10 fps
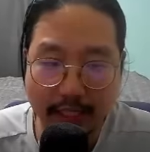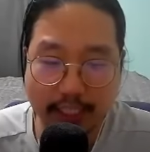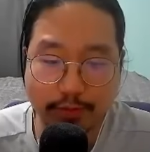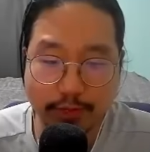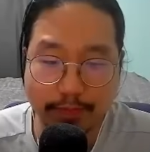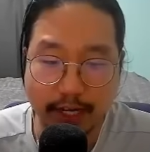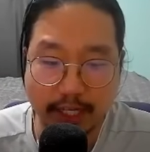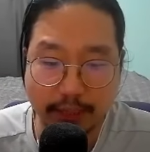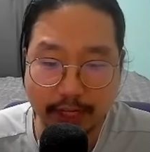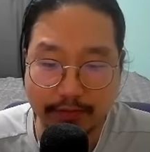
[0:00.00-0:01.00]
see what
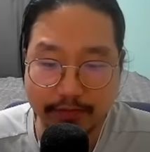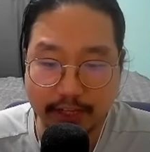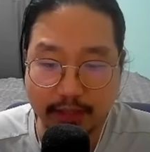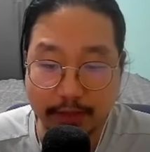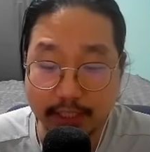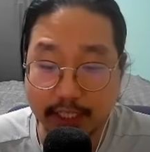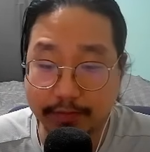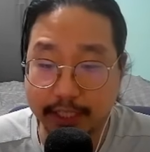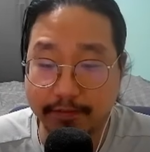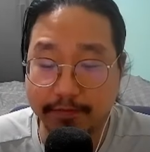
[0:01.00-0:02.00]
boss we have available. It's going
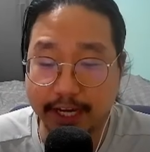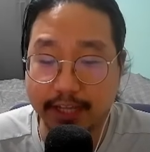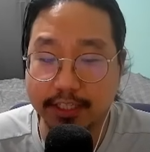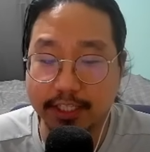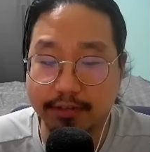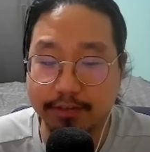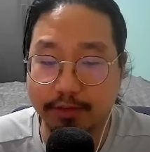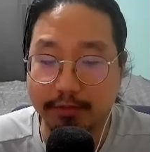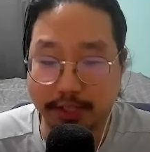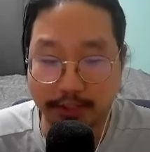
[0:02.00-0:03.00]
to be the Fallacy of No
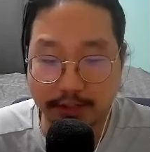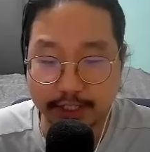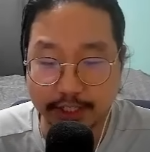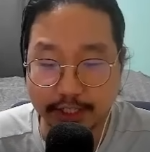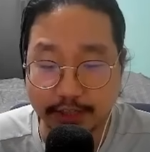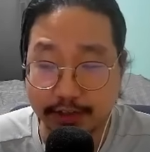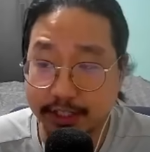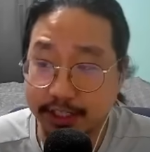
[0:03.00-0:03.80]
Return and the Diurnus